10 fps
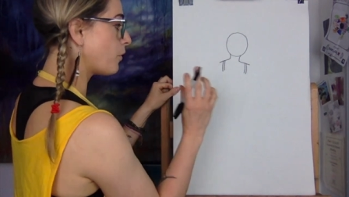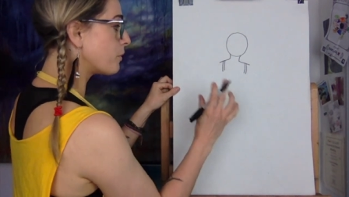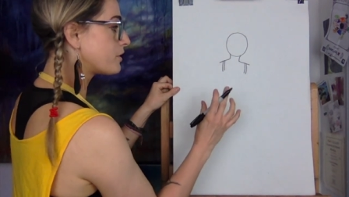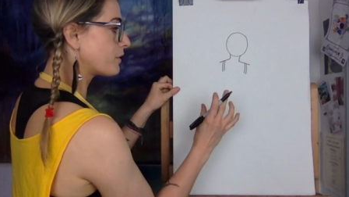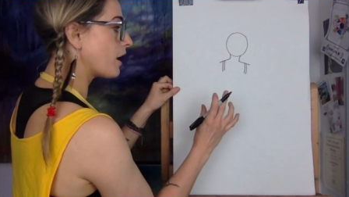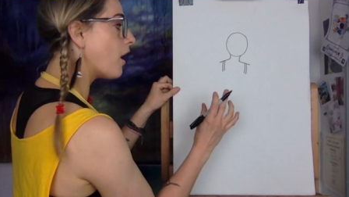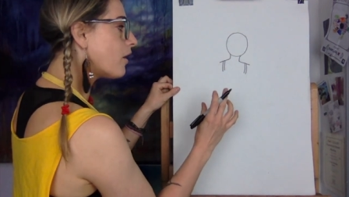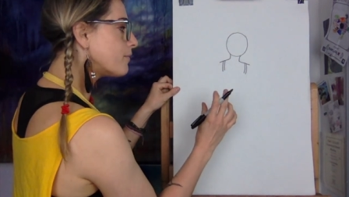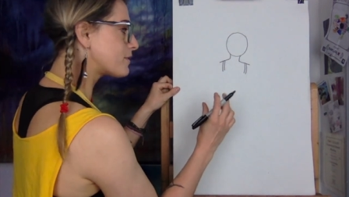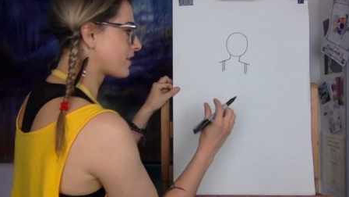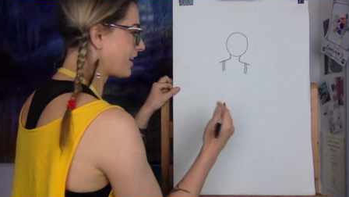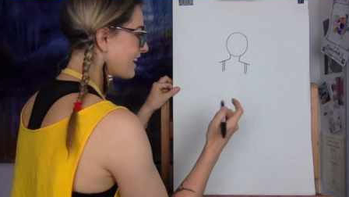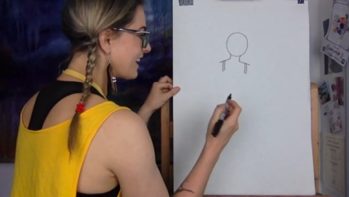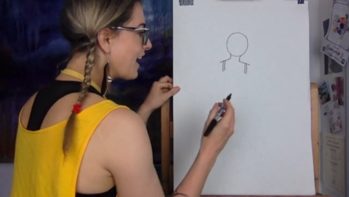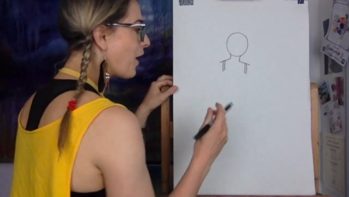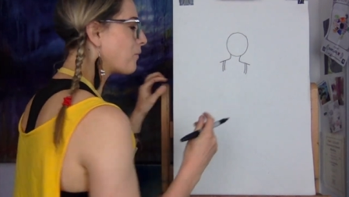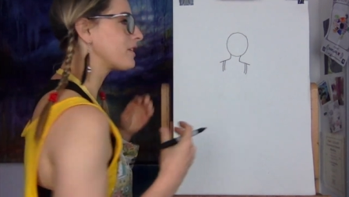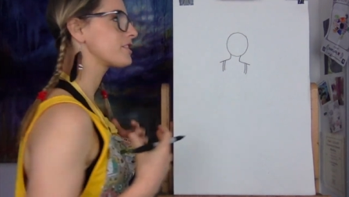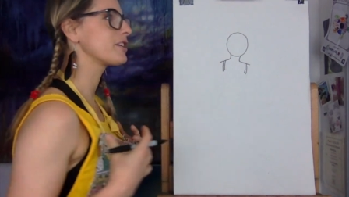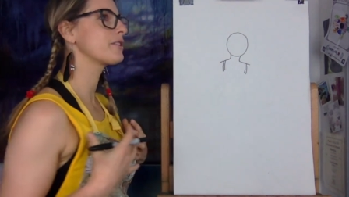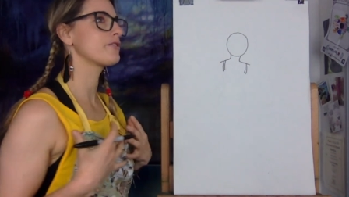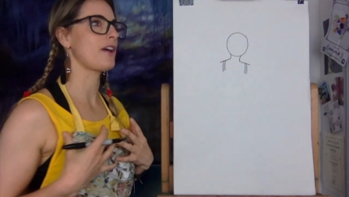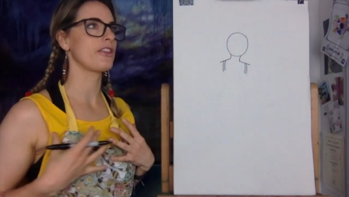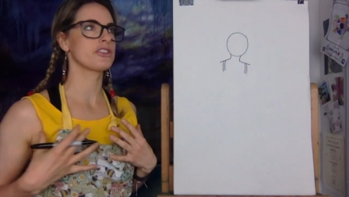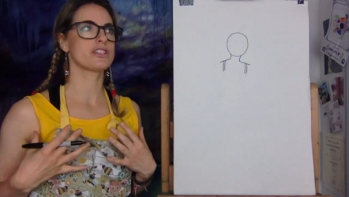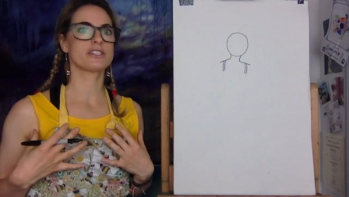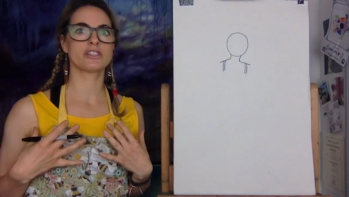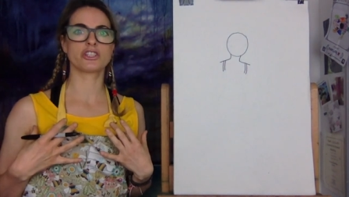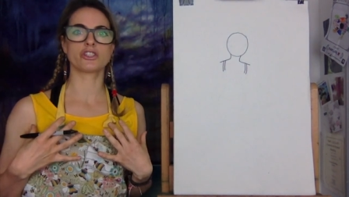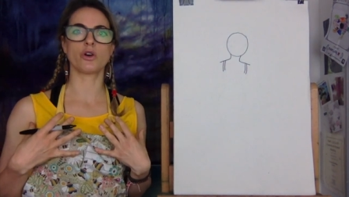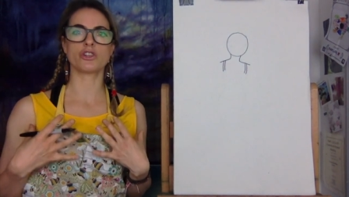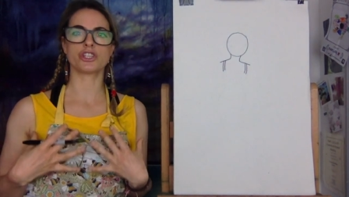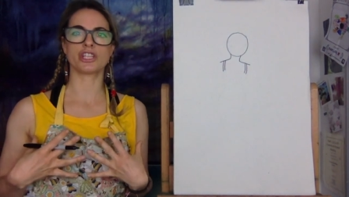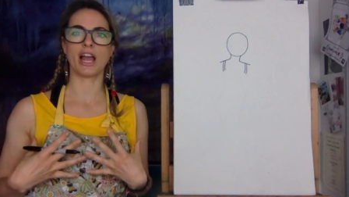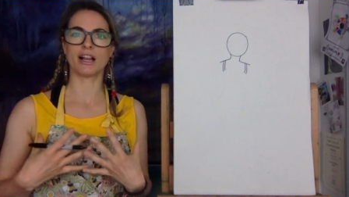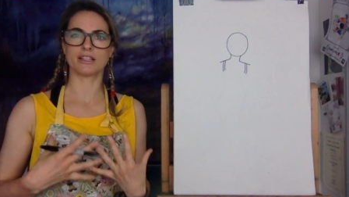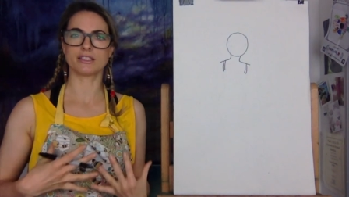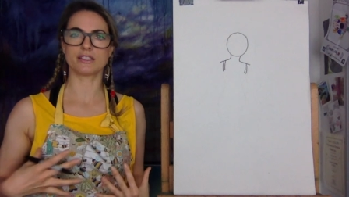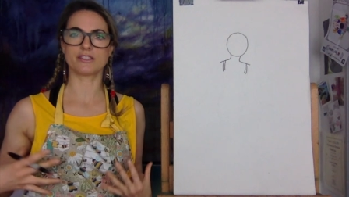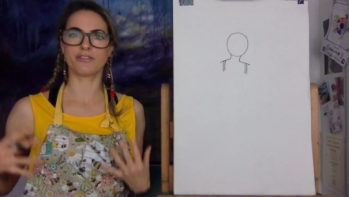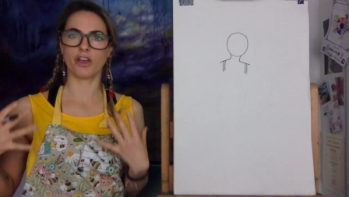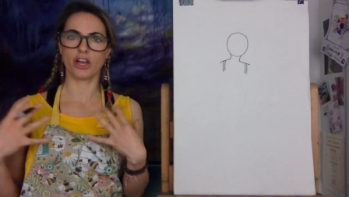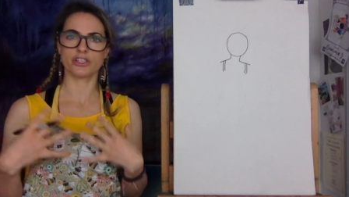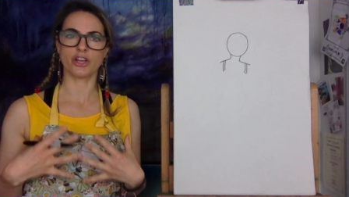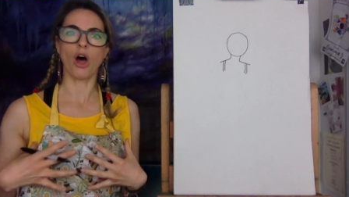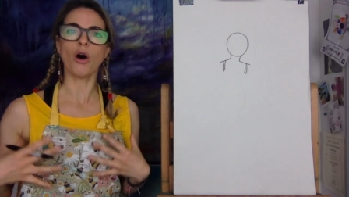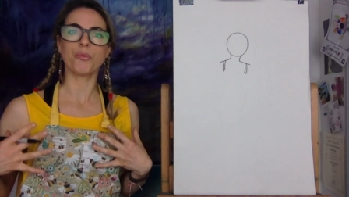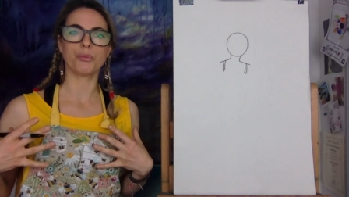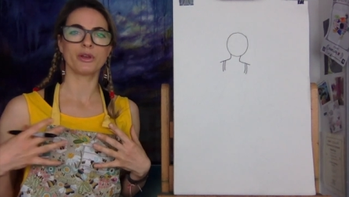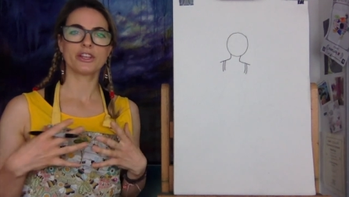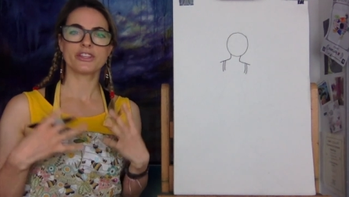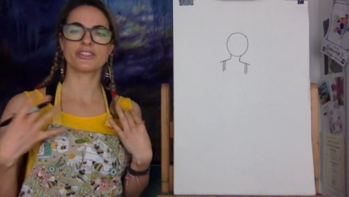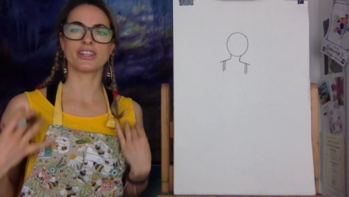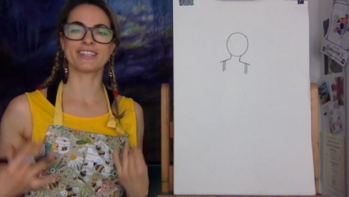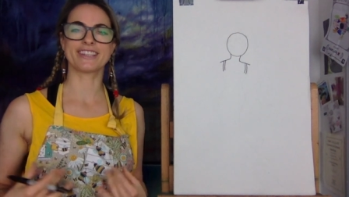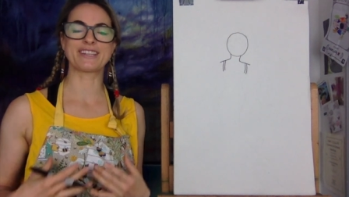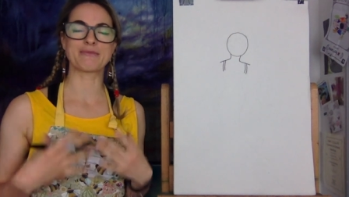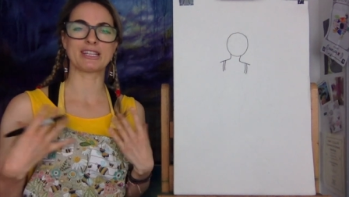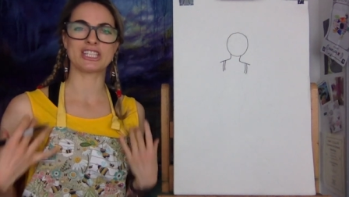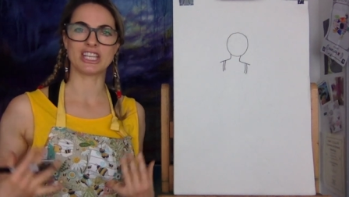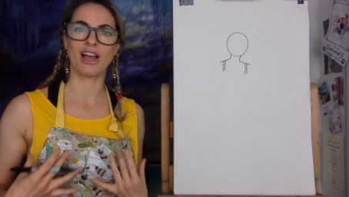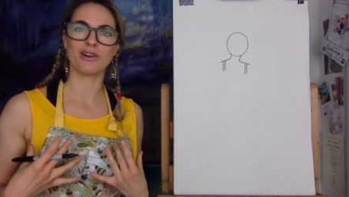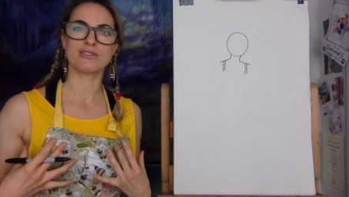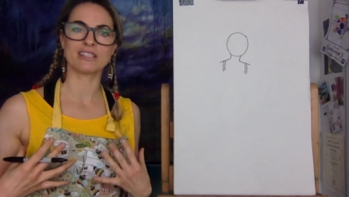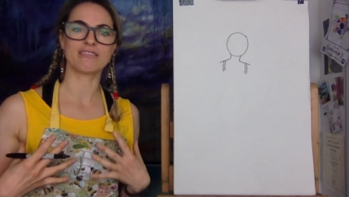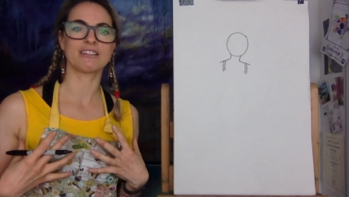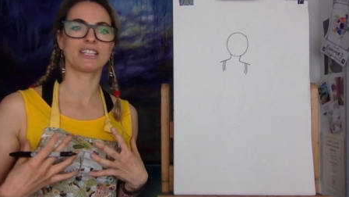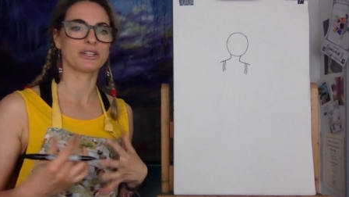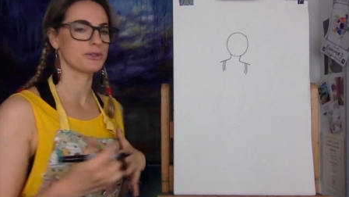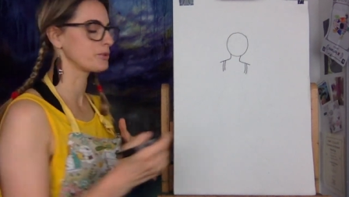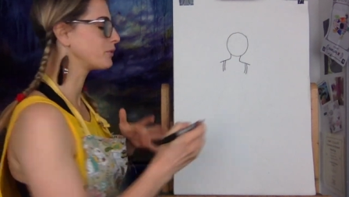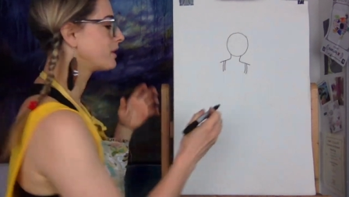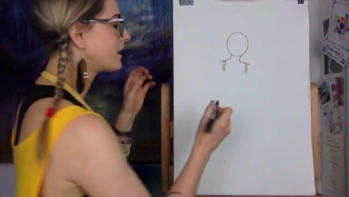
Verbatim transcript: we do the arms, I want to do the fact that she's she's got shells for her top. So they're going to be shells, like really cool